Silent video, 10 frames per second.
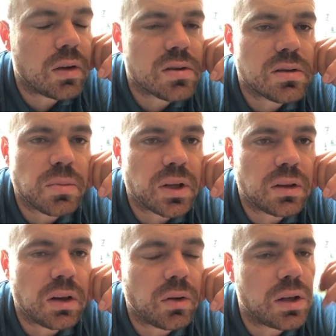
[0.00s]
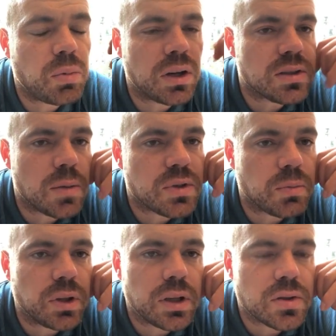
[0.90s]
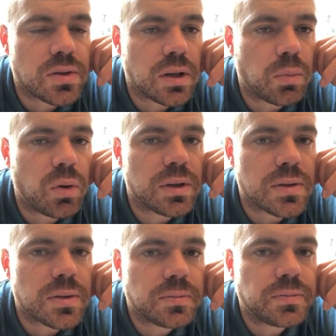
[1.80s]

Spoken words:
some, you know, he brings up some really interesting points.